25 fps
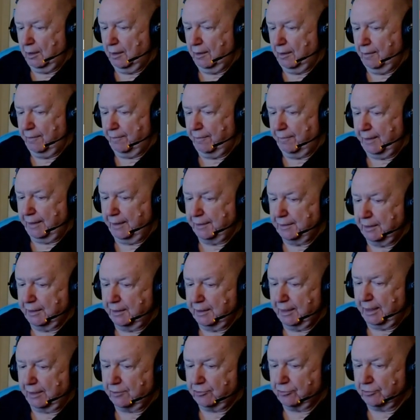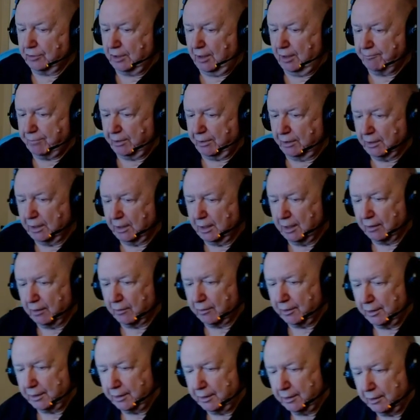they did not skimp in the
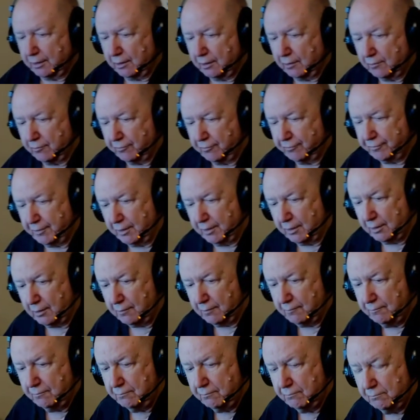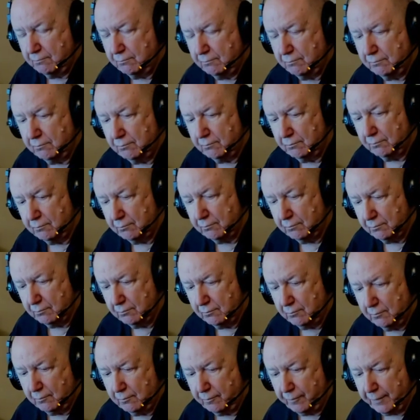area of uh,
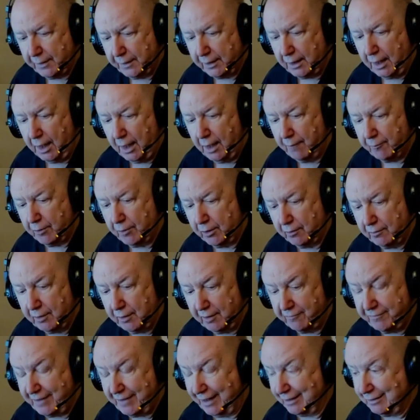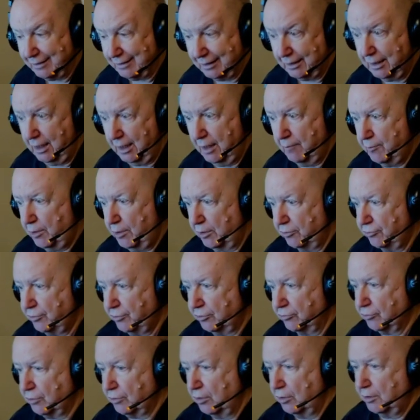the camera. In fact, the camera is
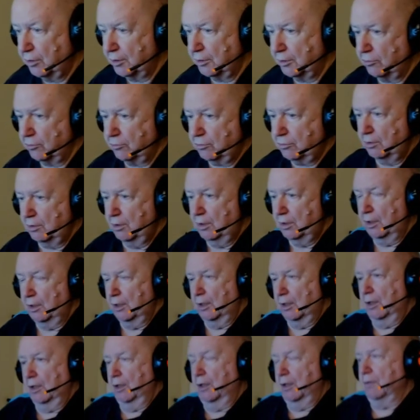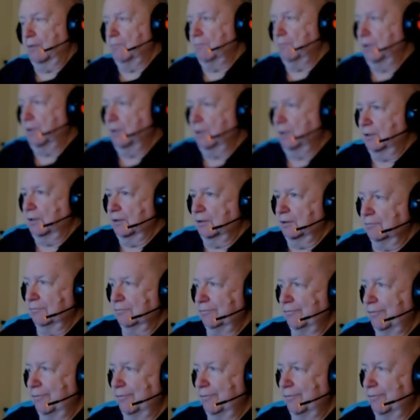as good as uh, the